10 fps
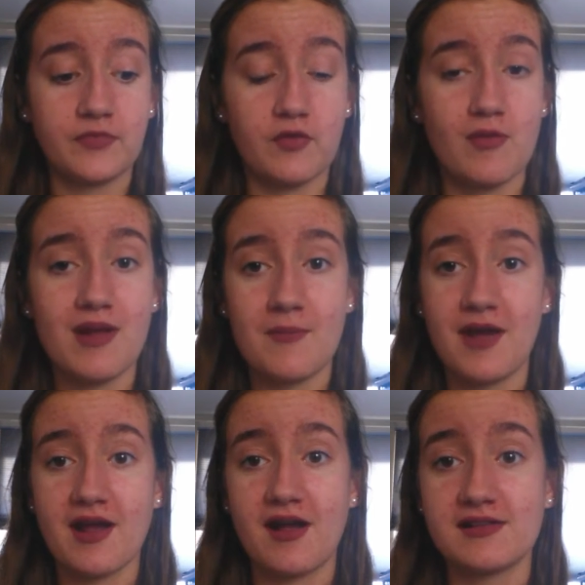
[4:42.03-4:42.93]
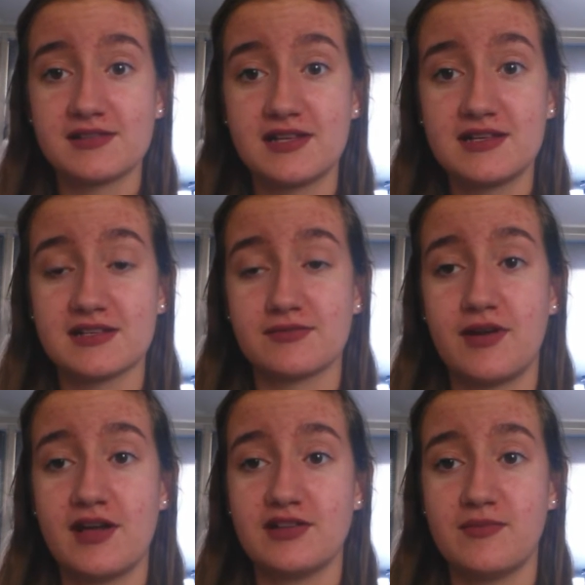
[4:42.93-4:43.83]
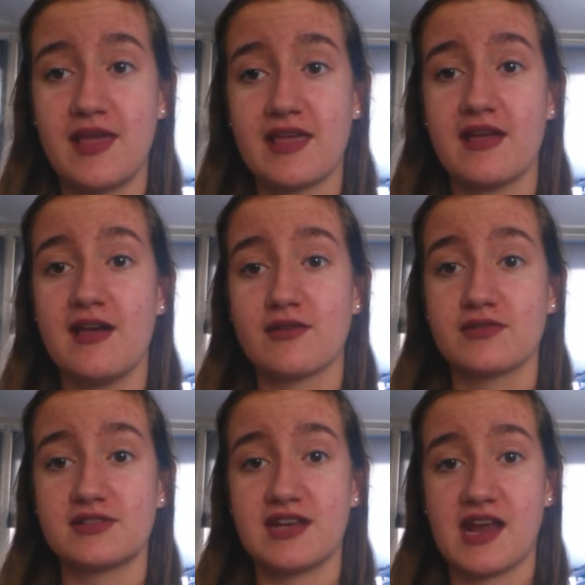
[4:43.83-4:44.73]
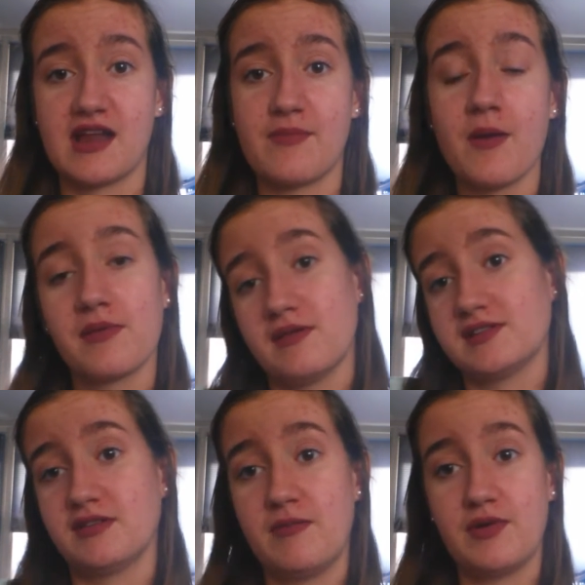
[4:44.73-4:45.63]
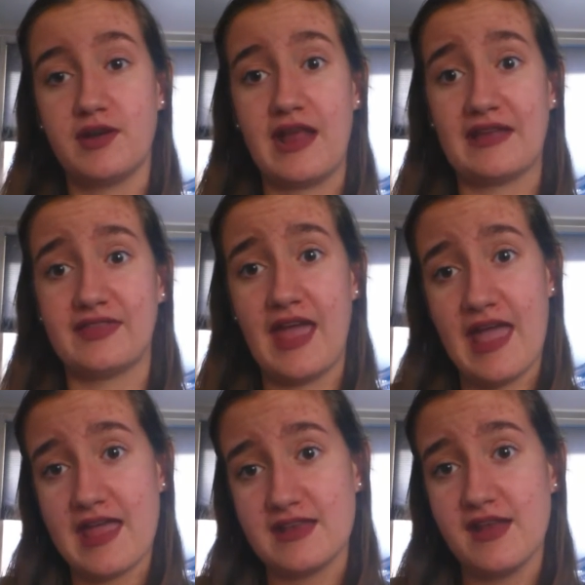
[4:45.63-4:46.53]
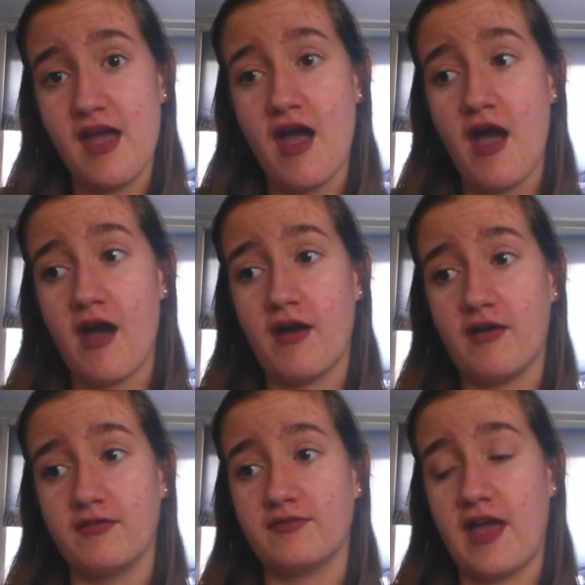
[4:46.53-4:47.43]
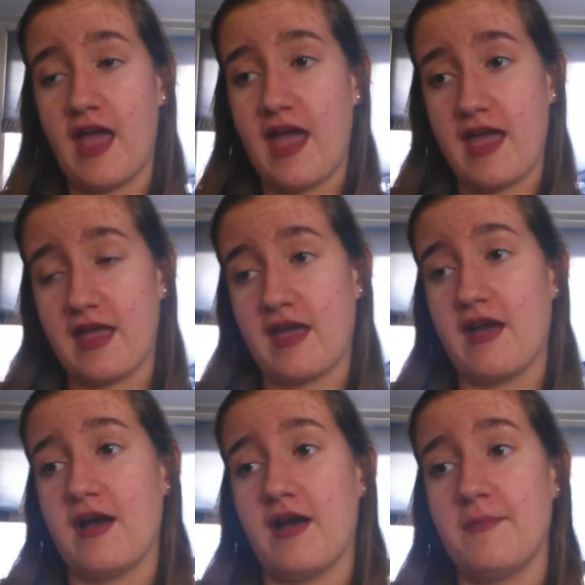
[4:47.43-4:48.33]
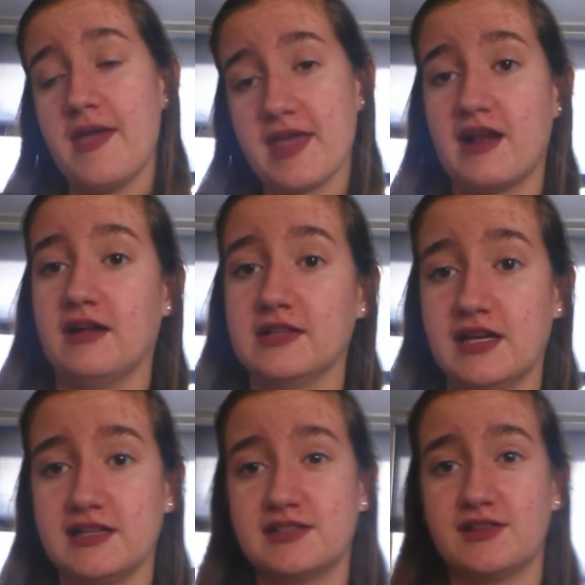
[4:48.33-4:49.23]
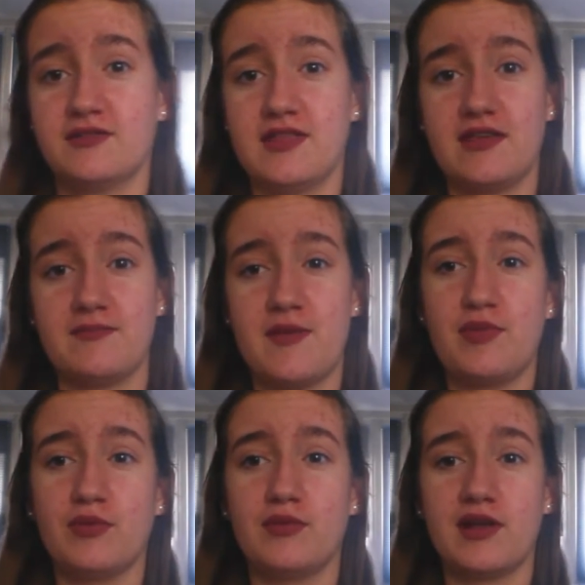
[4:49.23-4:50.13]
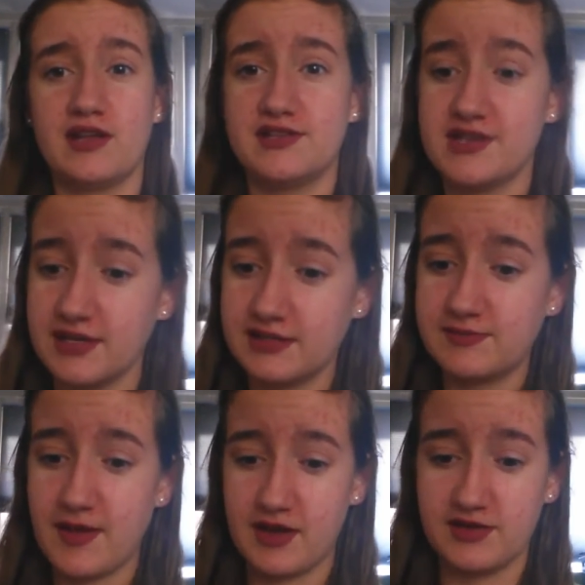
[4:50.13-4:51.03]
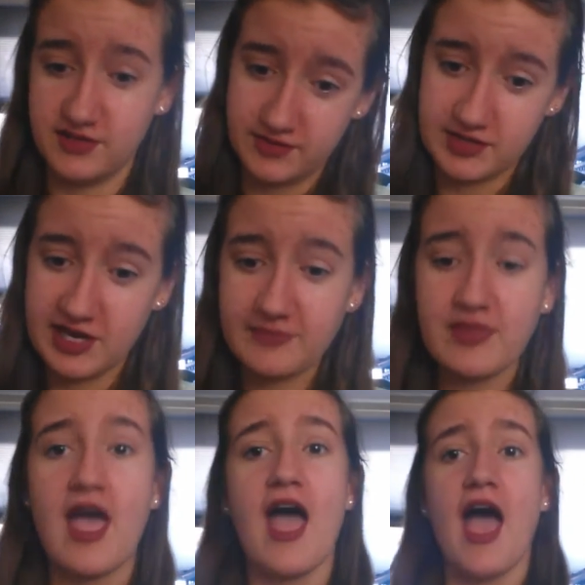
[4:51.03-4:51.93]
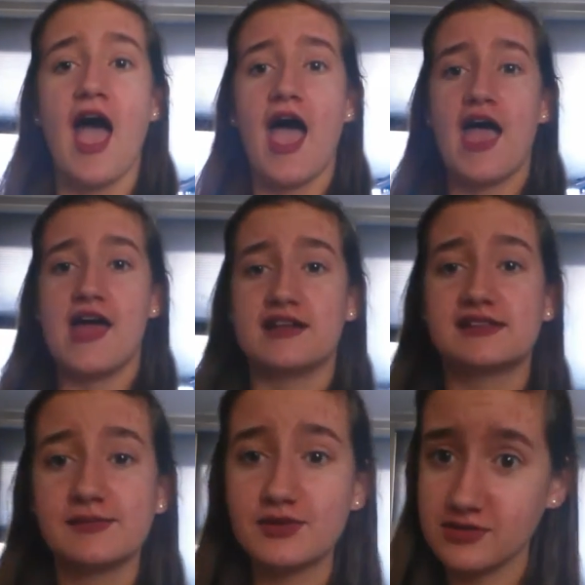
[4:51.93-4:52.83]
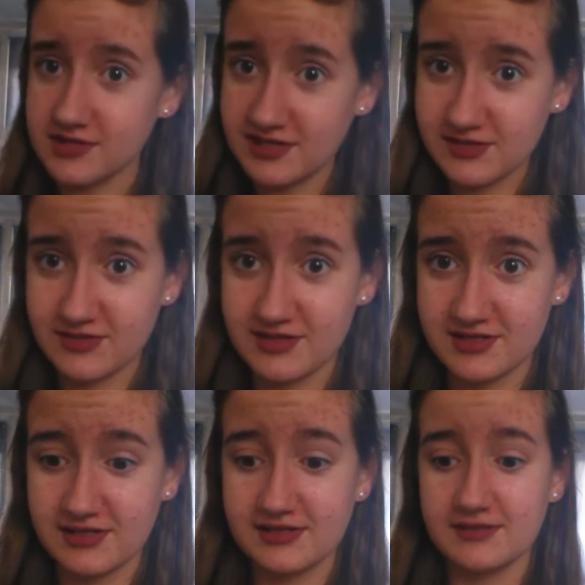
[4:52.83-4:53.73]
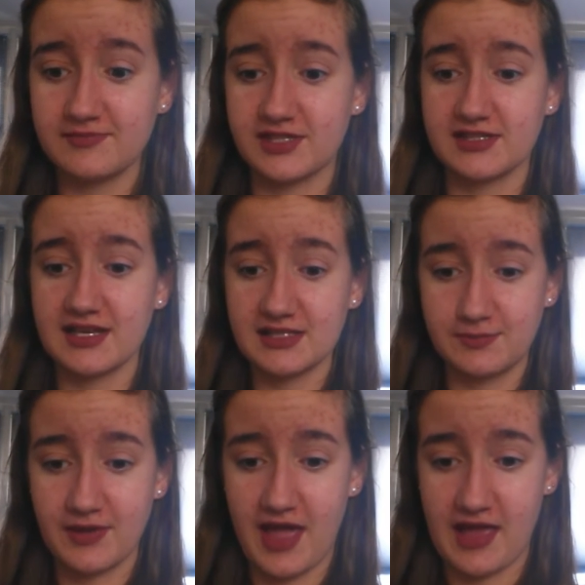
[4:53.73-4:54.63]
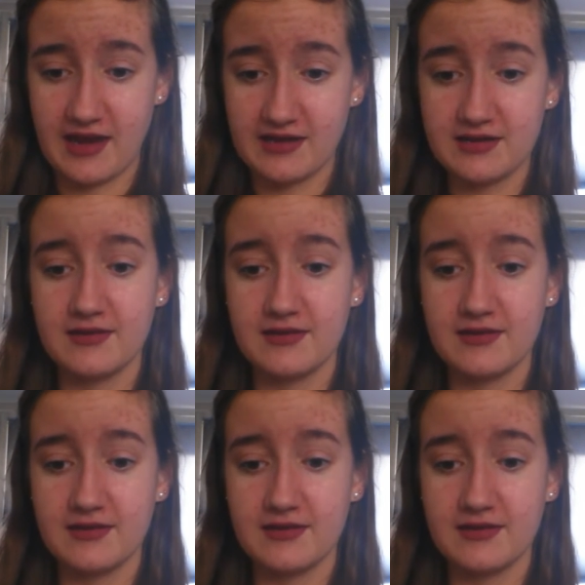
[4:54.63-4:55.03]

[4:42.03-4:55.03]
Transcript: Roman Empire Constantine just wanted to make Christianity popular, so he put it at the end of a pagan holiday, so people would adjust better to it, you know. And some Christian traditions just explained.